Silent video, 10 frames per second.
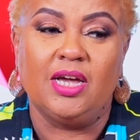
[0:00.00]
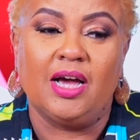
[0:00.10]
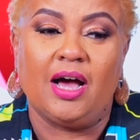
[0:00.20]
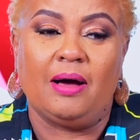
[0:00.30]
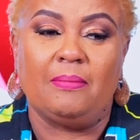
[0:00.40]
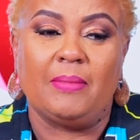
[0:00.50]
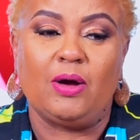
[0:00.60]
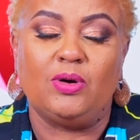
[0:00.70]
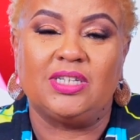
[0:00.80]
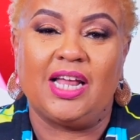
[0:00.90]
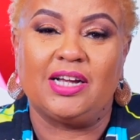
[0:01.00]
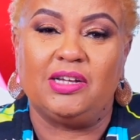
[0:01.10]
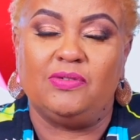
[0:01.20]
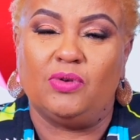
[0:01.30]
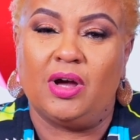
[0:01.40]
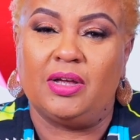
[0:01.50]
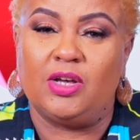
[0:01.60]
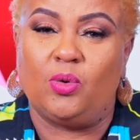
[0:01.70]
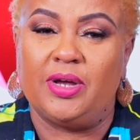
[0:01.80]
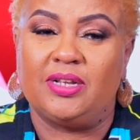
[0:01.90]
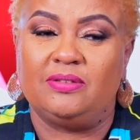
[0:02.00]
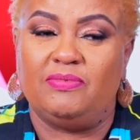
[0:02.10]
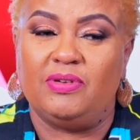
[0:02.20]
I always equate